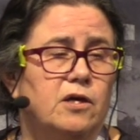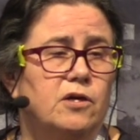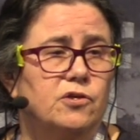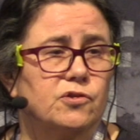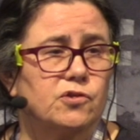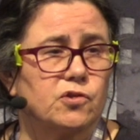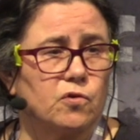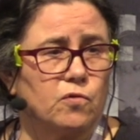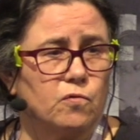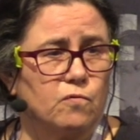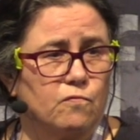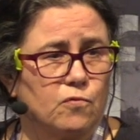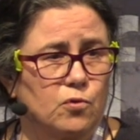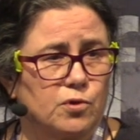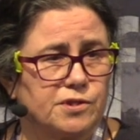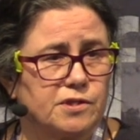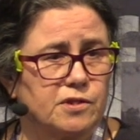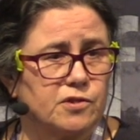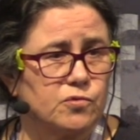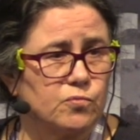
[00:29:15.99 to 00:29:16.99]
So, for
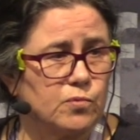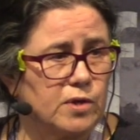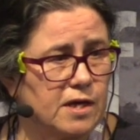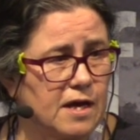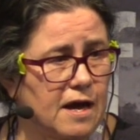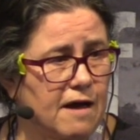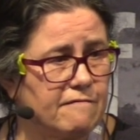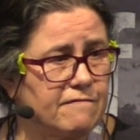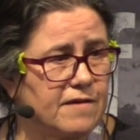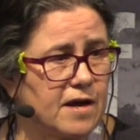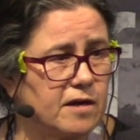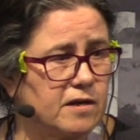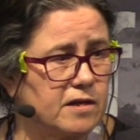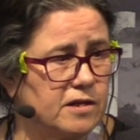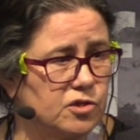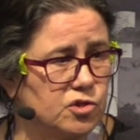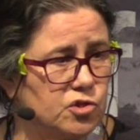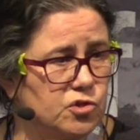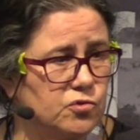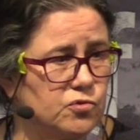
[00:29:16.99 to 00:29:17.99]
instance, we have had
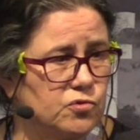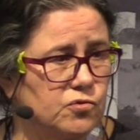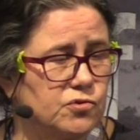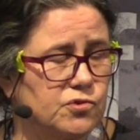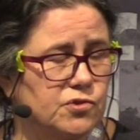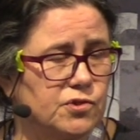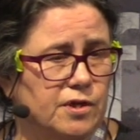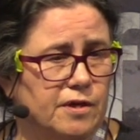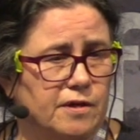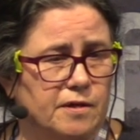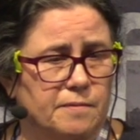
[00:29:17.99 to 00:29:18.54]
issues,